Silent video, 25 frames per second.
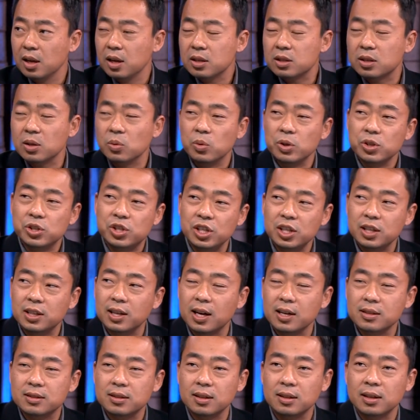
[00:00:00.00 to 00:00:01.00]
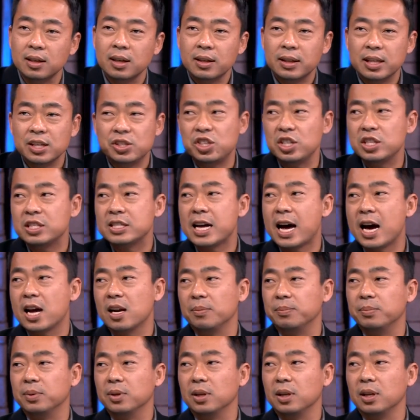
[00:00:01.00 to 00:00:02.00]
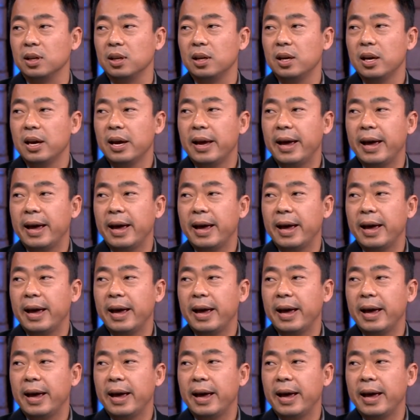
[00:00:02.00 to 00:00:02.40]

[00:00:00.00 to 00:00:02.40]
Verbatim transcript: So when she does it, then she's not a bully.